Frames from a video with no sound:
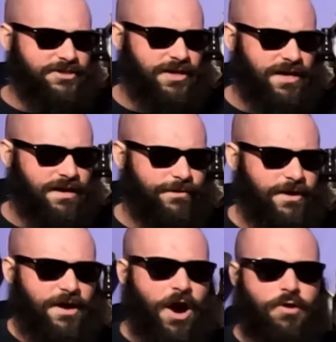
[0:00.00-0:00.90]
job?
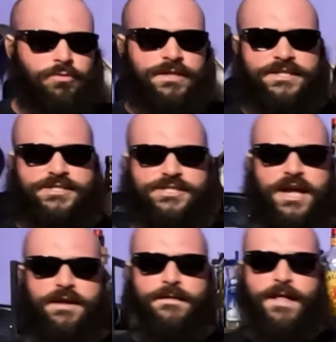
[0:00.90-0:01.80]
Holy
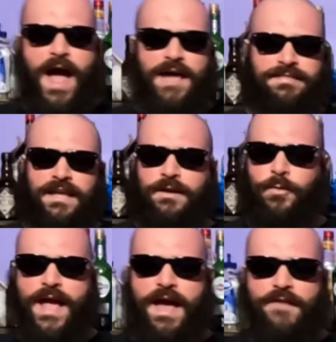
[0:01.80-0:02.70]
shit! I think
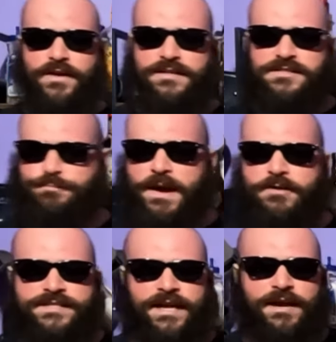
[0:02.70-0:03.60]
we have a
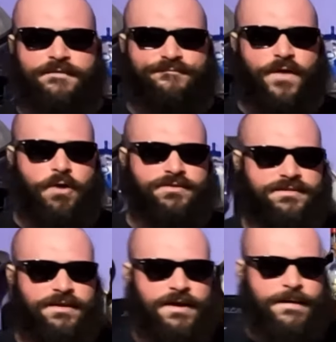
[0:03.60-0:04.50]
conspiracy here, folks.